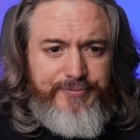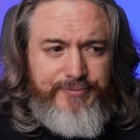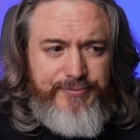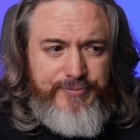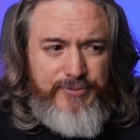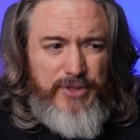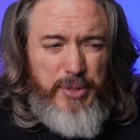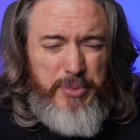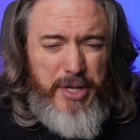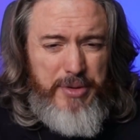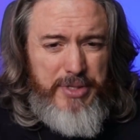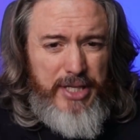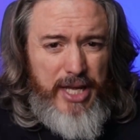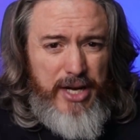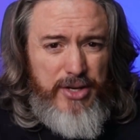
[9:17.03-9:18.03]
Sometimes they
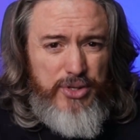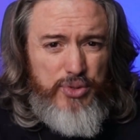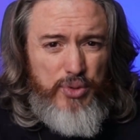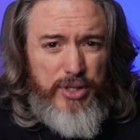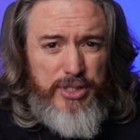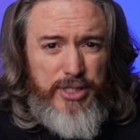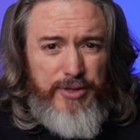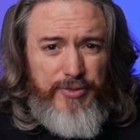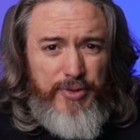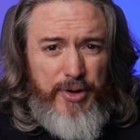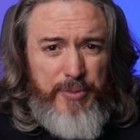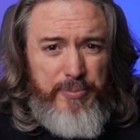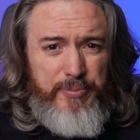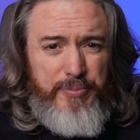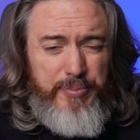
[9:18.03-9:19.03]
get instructions for
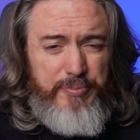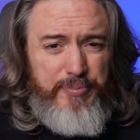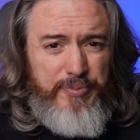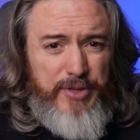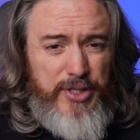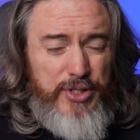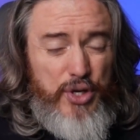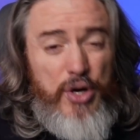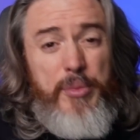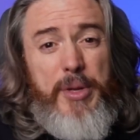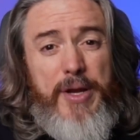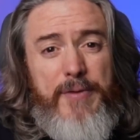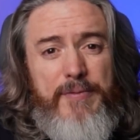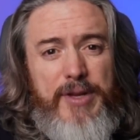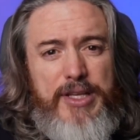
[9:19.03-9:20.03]
the tournament,
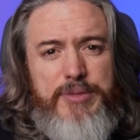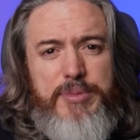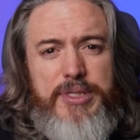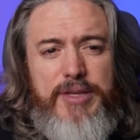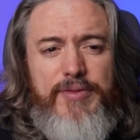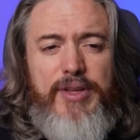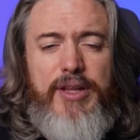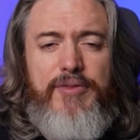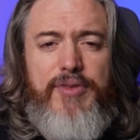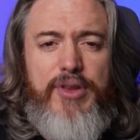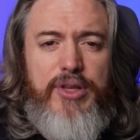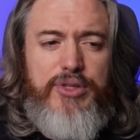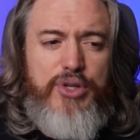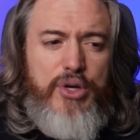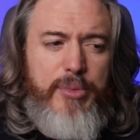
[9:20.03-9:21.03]
like specifically for the
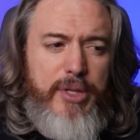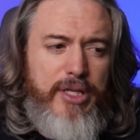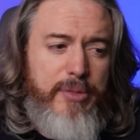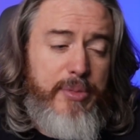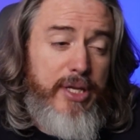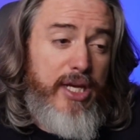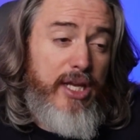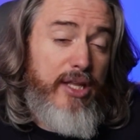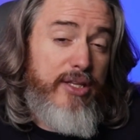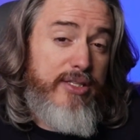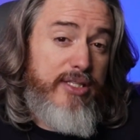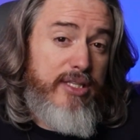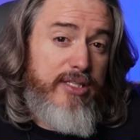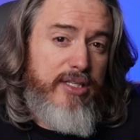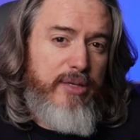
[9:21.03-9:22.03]
tournament at the beginning of the
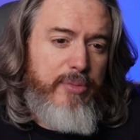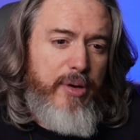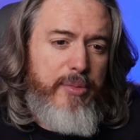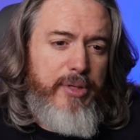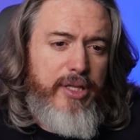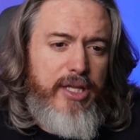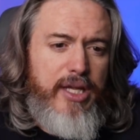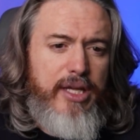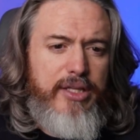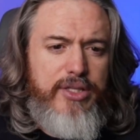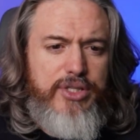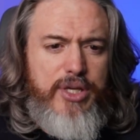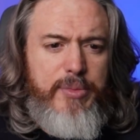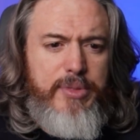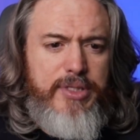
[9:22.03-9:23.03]
season, the Premier League, the
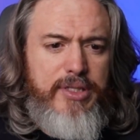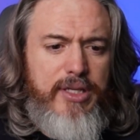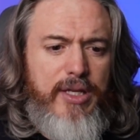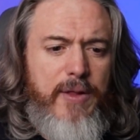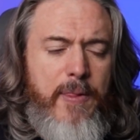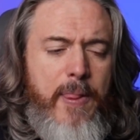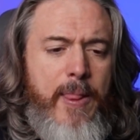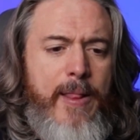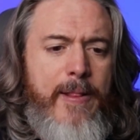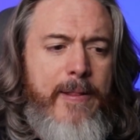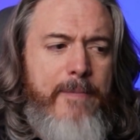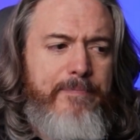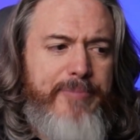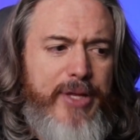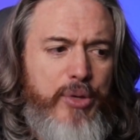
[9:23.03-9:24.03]
Champions League.
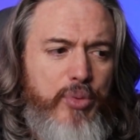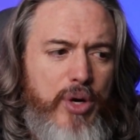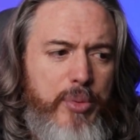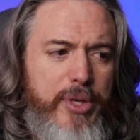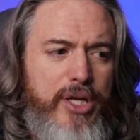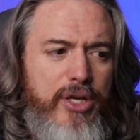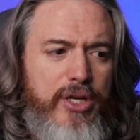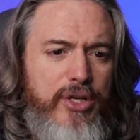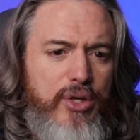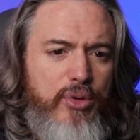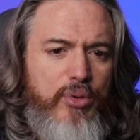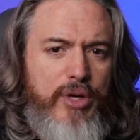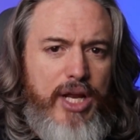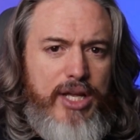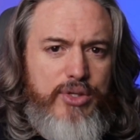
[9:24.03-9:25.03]
Like, what are we going to do
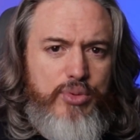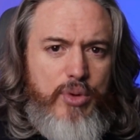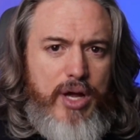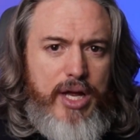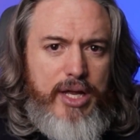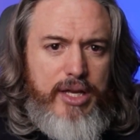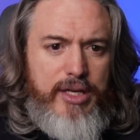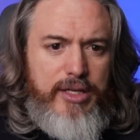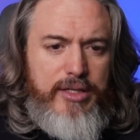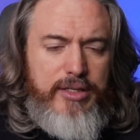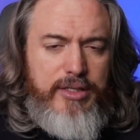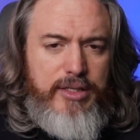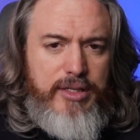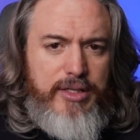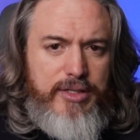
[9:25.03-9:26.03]
in
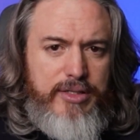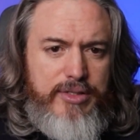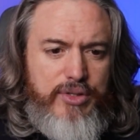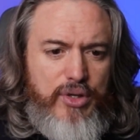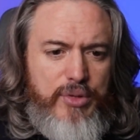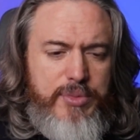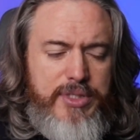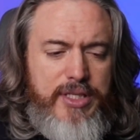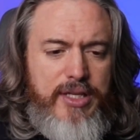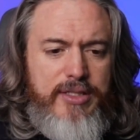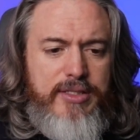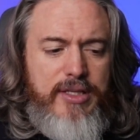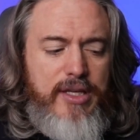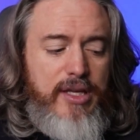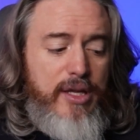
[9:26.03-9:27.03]
XY circumstance?
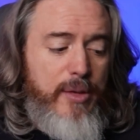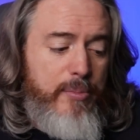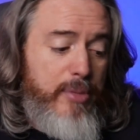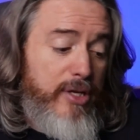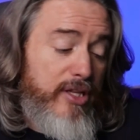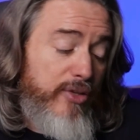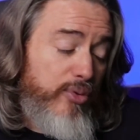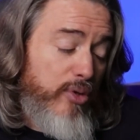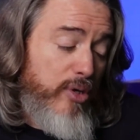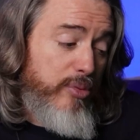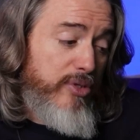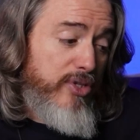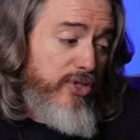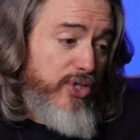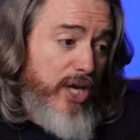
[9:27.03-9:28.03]
But in this one, it was
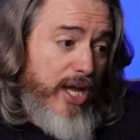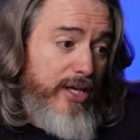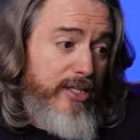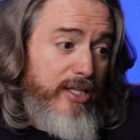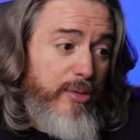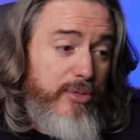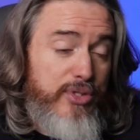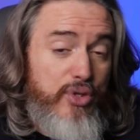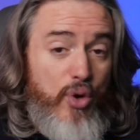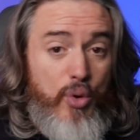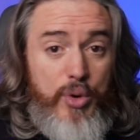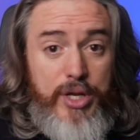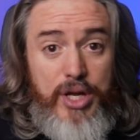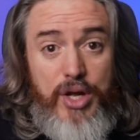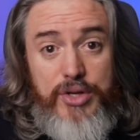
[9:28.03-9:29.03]
a shot that was
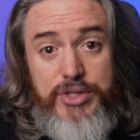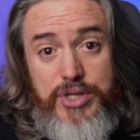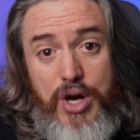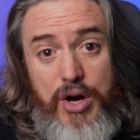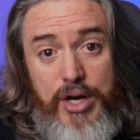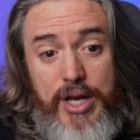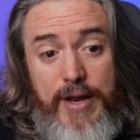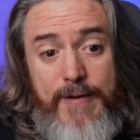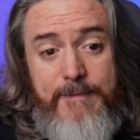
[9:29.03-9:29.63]
going on target.